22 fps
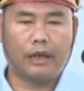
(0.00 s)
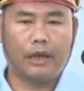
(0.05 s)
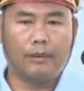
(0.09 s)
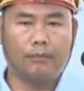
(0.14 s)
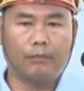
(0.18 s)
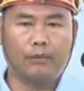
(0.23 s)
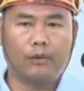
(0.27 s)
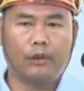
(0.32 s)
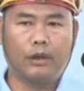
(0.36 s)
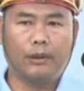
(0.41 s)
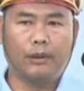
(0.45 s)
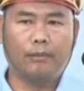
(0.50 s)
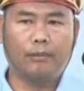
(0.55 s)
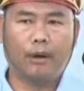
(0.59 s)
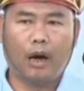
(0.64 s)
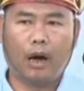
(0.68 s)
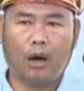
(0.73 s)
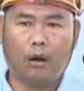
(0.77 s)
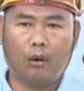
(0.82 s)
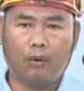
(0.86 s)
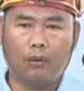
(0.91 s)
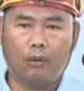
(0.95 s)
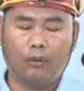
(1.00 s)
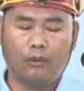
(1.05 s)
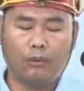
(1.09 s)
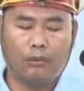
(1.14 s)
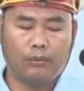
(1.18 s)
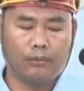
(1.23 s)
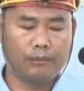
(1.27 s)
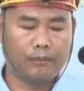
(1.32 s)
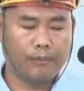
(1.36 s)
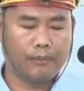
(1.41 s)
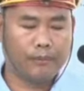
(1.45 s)
M. Kungliba Ao
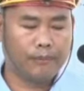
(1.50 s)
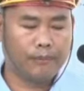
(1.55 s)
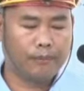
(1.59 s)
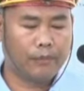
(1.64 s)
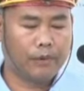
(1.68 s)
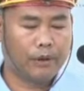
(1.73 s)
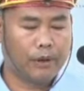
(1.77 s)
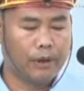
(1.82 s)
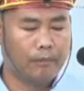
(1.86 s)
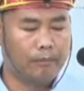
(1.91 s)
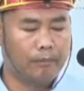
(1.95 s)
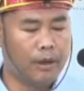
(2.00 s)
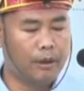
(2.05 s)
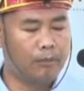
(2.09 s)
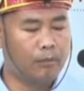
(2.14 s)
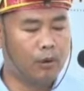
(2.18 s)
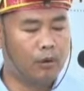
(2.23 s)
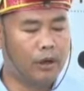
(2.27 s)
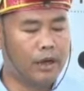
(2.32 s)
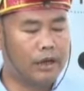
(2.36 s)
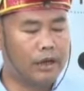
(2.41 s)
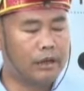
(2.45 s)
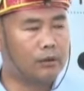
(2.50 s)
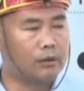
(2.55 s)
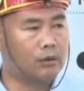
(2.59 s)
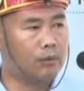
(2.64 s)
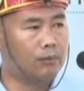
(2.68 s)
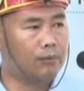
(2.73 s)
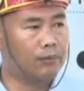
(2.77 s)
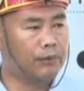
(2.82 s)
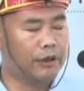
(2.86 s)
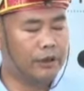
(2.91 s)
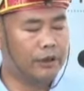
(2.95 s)
Memorial
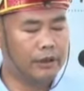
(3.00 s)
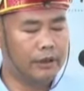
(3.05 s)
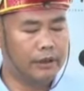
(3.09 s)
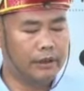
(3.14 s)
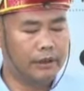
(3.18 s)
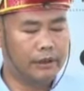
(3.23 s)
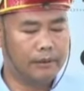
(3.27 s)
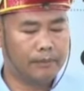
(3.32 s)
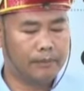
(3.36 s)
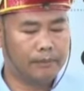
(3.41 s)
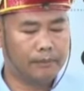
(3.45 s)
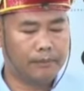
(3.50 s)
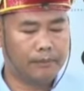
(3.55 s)
Trophy,